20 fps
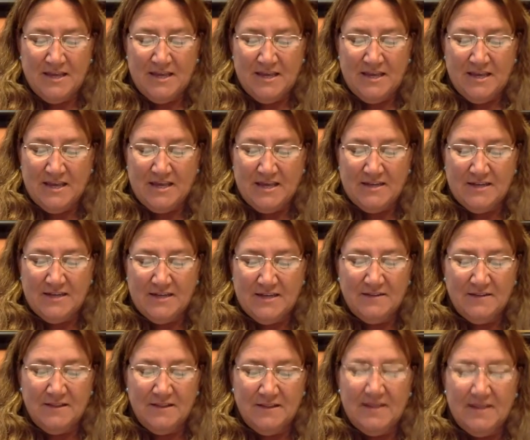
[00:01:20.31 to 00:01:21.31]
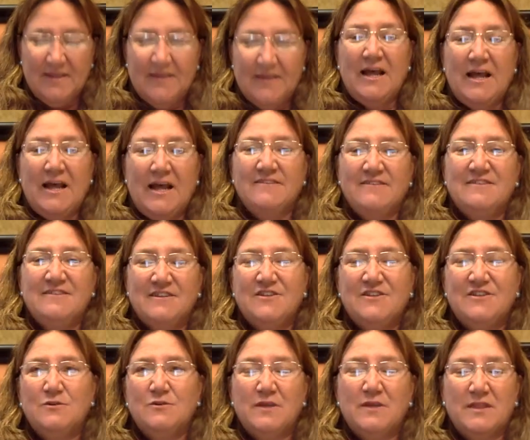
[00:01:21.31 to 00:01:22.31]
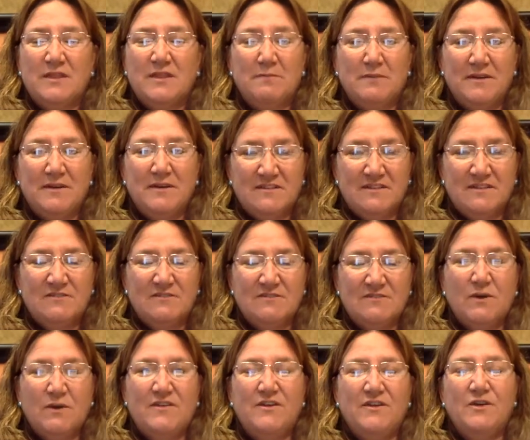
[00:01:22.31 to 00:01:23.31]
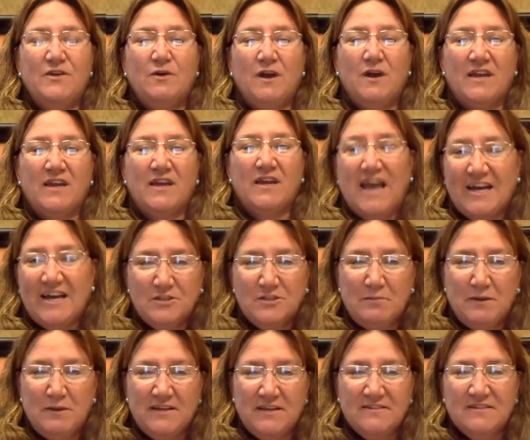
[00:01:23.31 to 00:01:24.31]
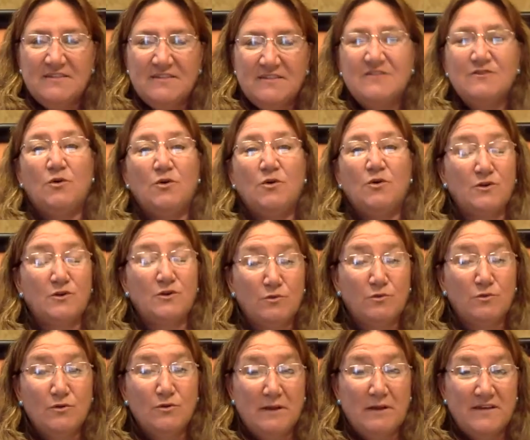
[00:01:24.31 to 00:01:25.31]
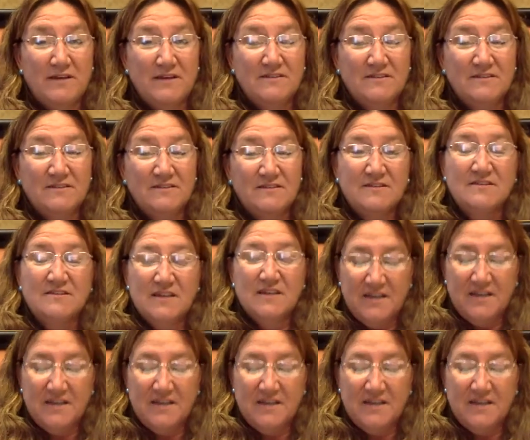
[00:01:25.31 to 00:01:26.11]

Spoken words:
And it has to do with a business, whether you are a cash basis or accrual basis.